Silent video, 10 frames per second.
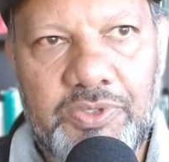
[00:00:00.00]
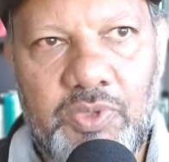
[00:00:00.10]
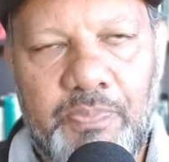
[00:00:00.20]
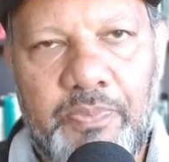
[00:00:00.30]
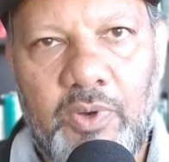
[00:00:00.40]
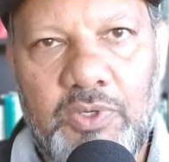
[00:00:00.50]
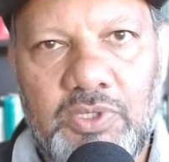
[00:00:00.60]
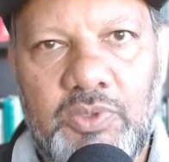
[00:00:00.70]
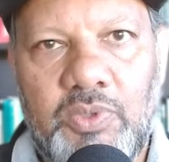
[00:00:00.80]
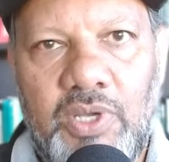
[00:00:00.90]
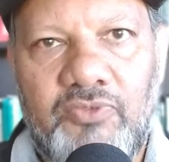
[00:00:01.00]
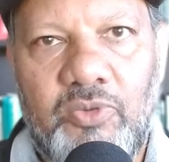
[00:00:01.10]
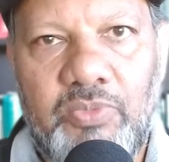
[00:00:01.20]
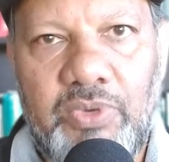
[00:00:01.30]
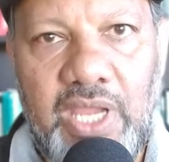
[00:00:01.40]
who approach the Quran
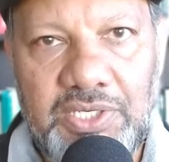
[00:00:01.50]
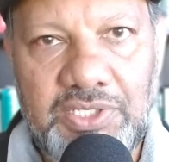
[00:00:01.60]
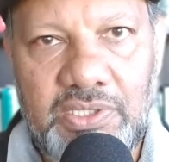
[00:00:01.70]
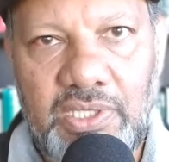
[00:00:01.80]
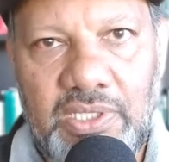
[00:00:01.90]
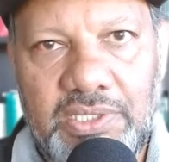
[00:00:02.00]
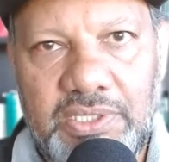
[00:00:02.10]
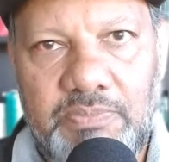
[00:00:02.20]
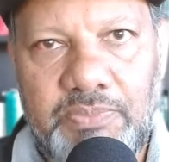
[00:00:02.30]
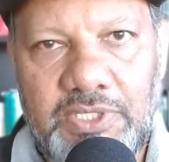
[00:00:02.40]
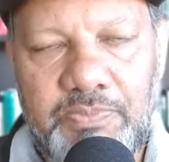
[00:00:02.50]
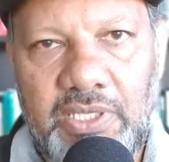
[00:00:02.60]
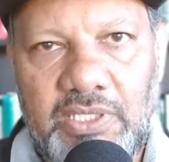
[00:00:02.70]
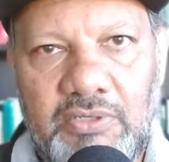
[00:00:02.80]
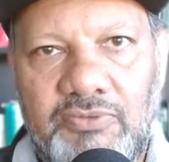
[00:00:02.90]
from a rationalist
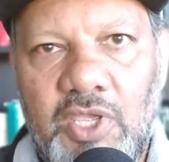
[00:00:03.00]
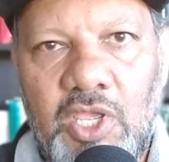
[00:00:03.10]
perspective,